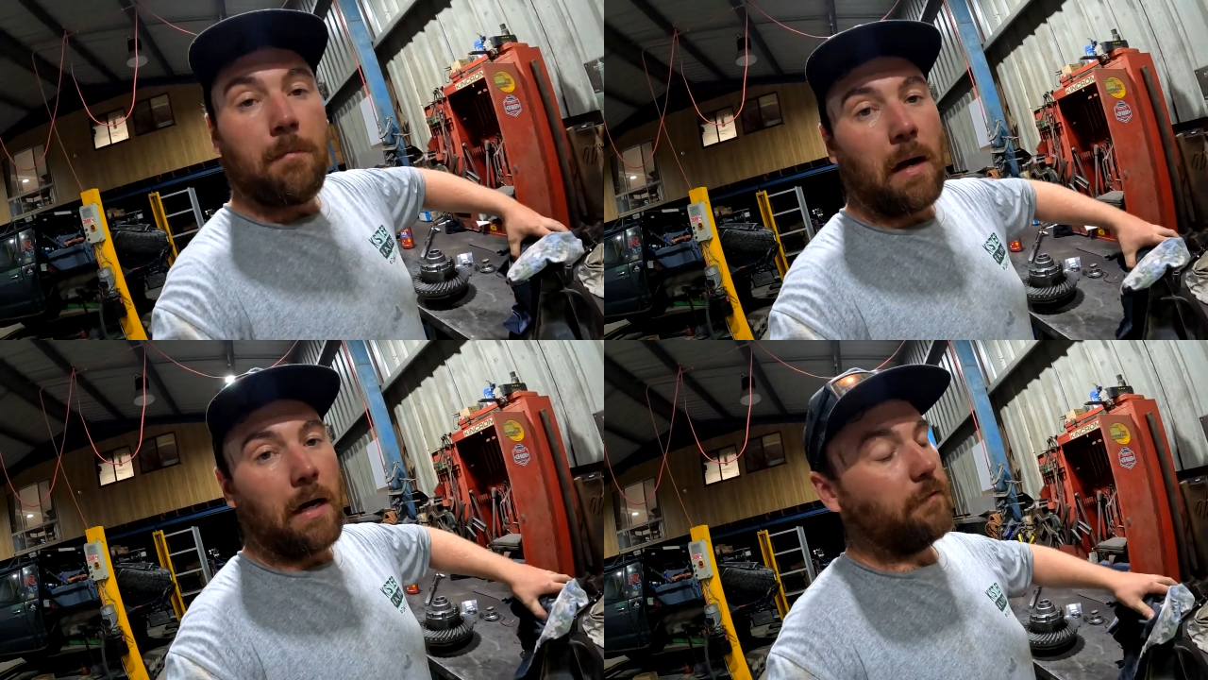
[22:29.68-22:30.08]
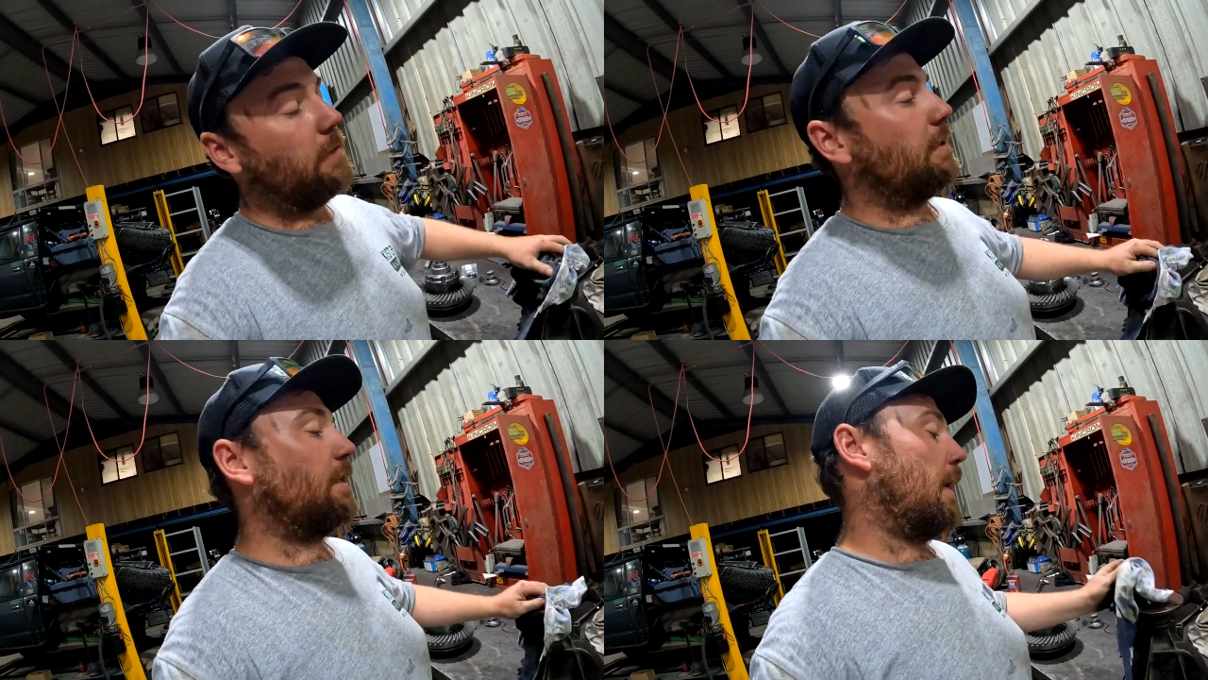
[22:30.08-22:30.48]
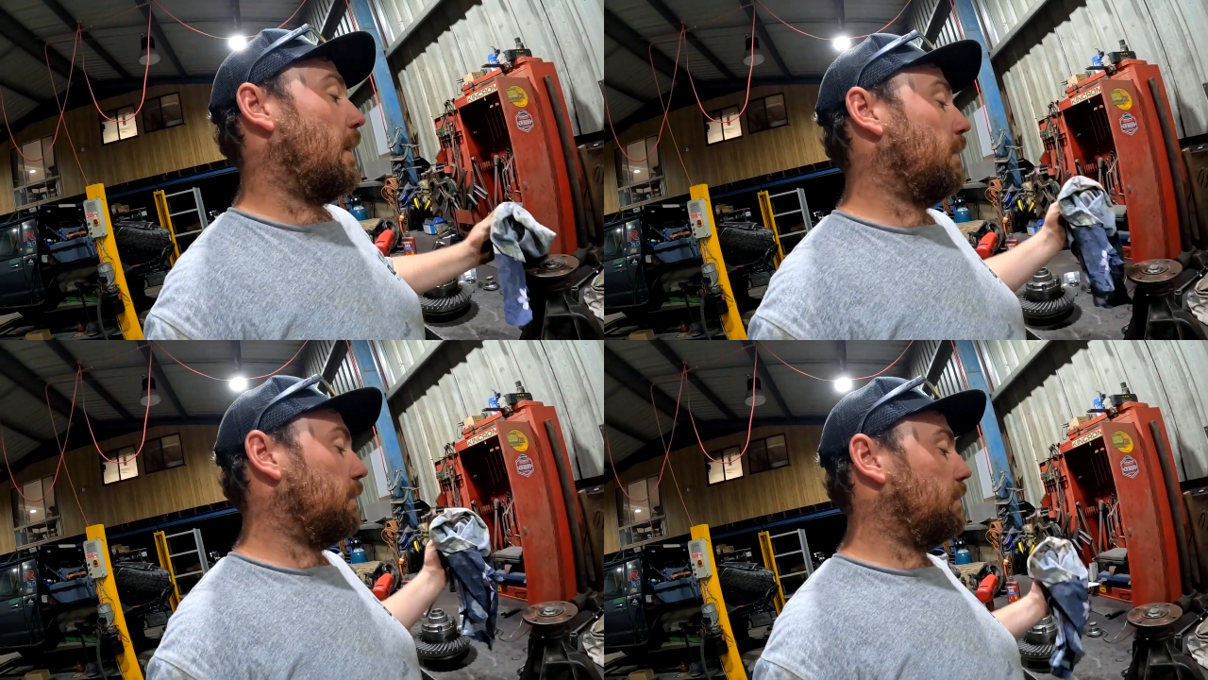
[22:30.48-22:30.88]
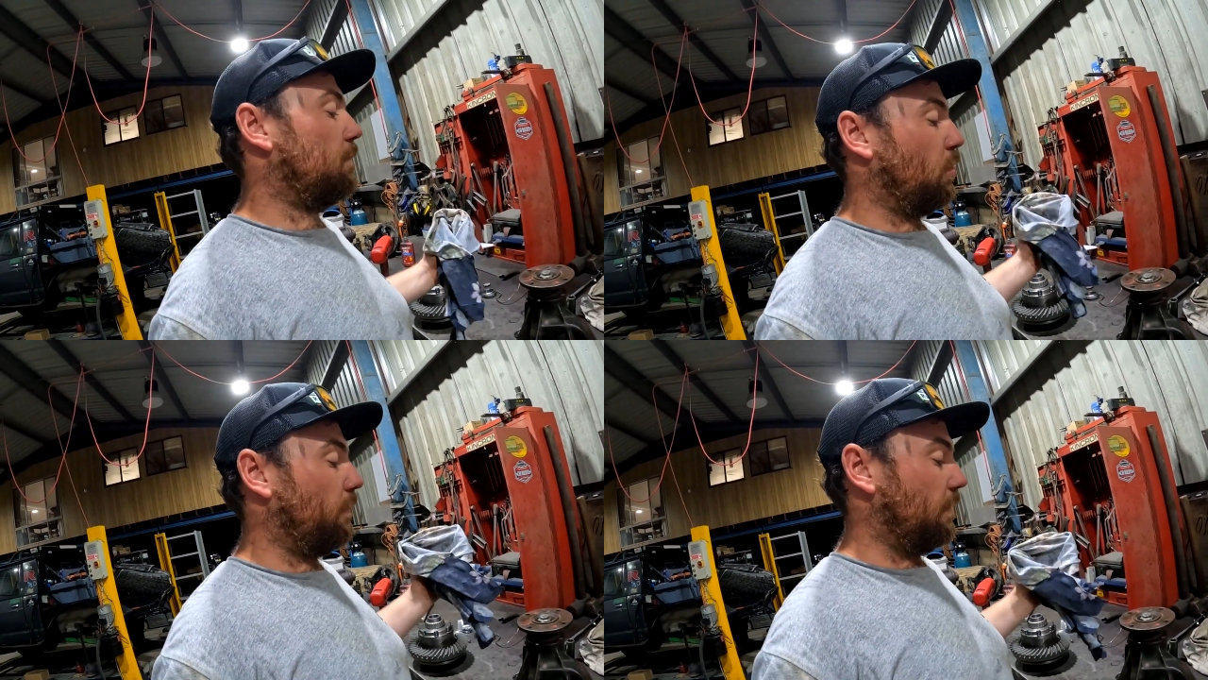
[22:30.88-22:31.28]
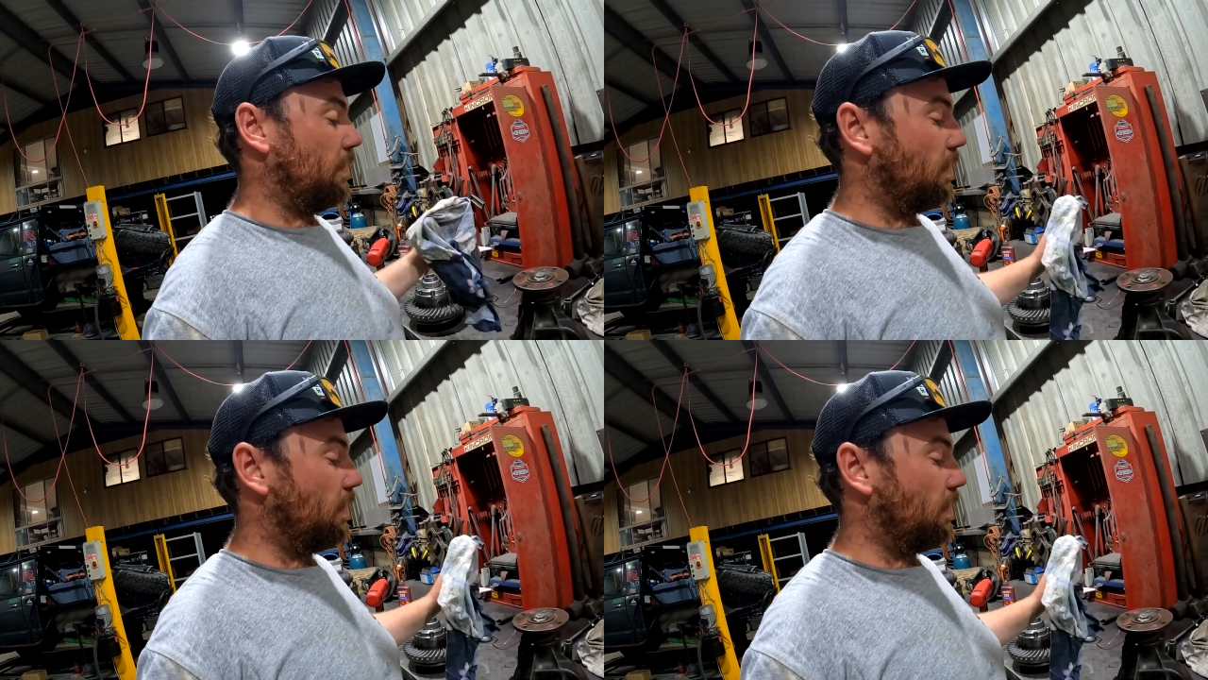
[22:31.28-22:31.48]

but for this car, it's perfect.